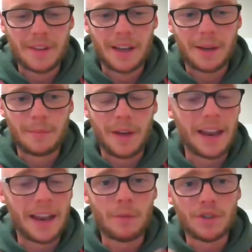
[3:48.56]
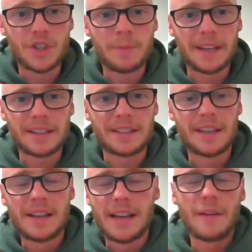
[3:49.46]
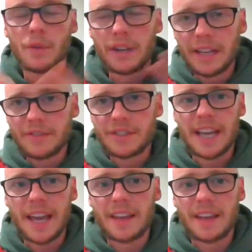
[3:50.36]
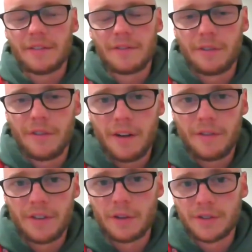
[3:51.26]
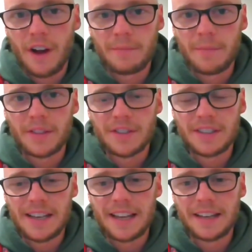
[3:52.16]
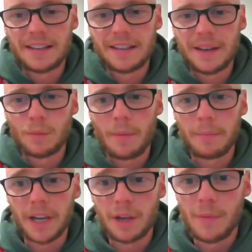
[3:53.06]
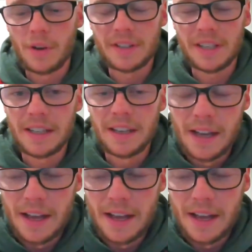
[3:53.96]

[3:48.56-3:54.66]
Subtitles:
And everyone lives together for those 5 months in one big community.